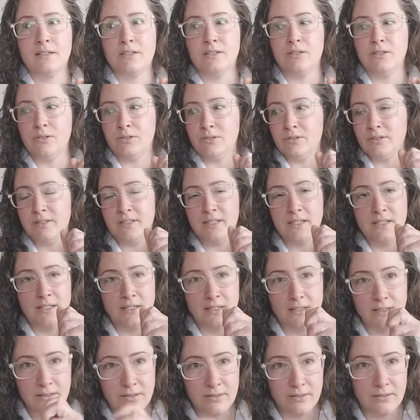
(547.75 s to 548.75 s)
You
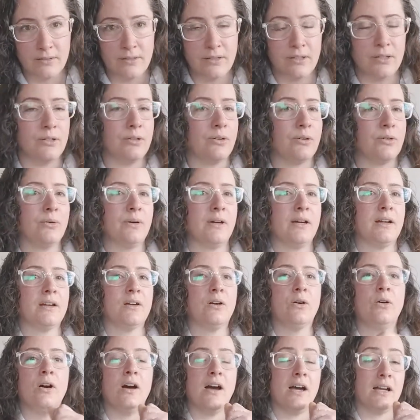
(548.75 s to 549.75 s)
seek,
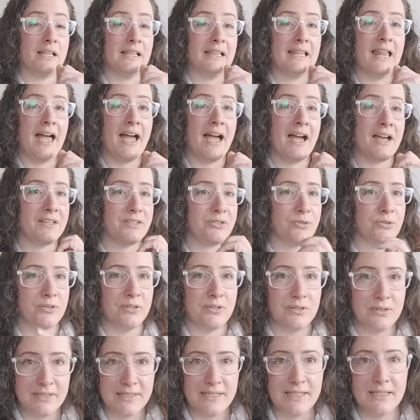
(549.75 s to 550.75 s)
a class, or
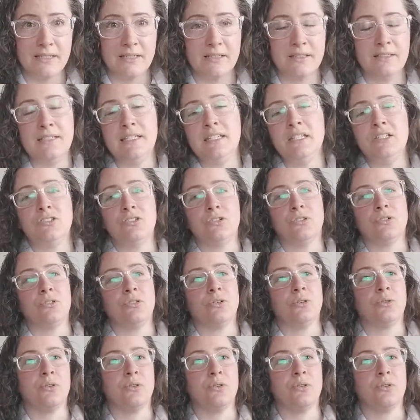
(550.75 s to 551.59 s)
you seek a teacher,